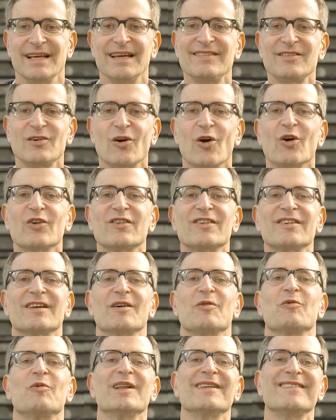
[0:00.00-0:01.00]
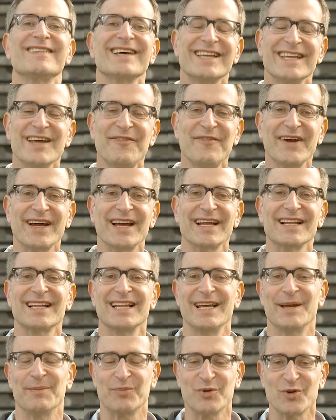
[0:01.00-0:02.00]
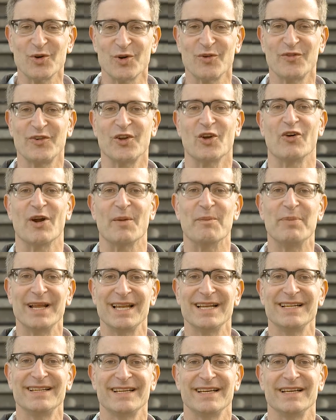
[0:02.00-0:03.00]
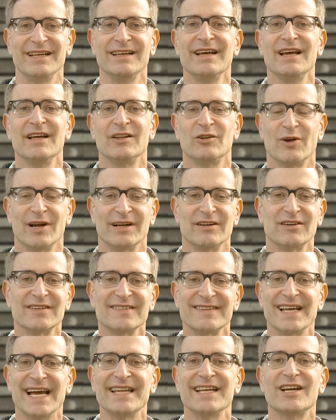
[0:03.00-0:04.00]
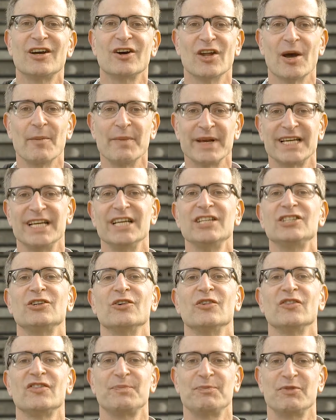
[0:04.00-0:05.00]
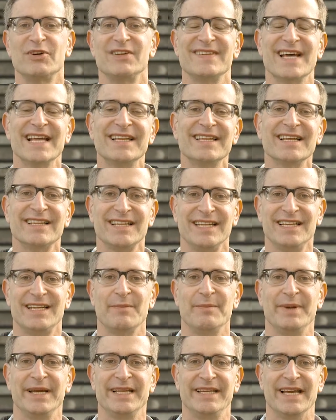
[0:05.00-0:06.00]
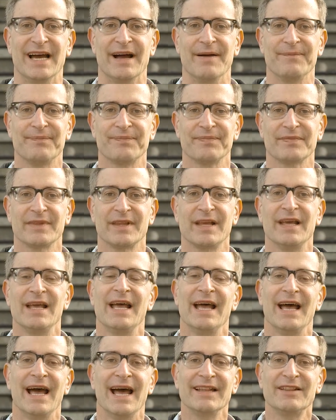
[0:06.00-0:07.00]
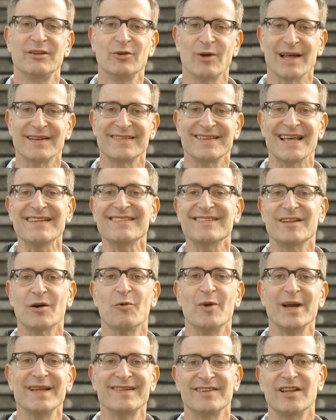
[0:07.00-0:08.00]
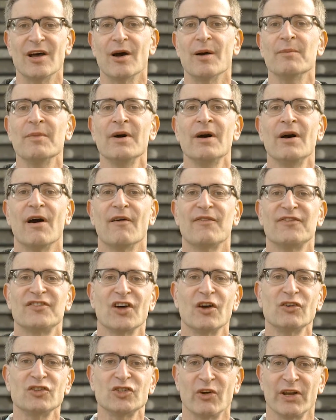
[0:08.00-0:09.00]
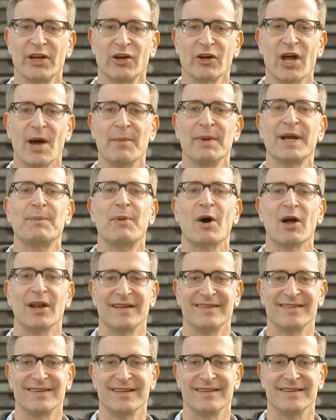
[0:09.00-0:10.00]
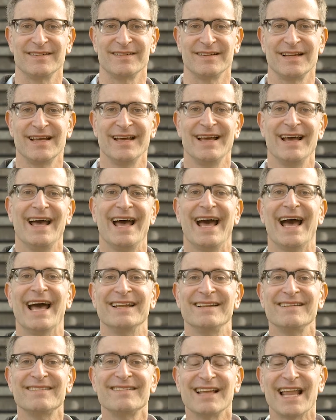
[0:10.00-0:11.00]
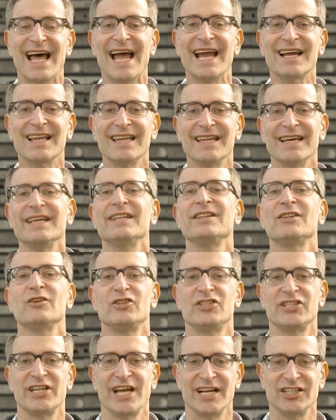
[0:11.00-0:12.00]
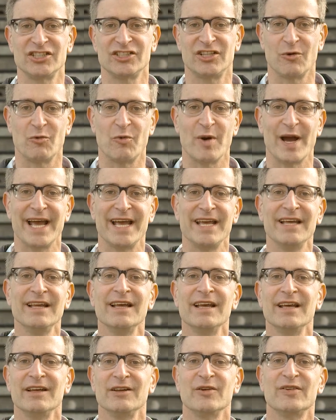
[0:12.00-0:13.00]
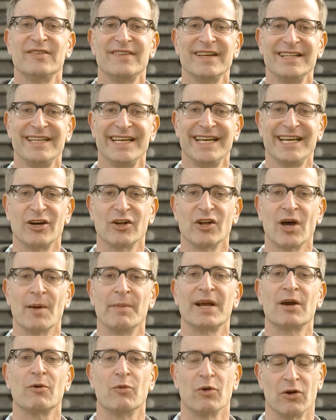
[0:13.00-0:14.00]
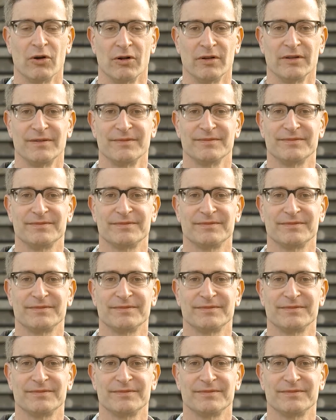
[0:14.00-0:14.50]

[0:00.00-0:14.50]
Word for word: This course will significantly improve your ability to understand economic issues presented in the media and to assess the wisdom of socio-economic policies and is likely to change the way you see the economic world.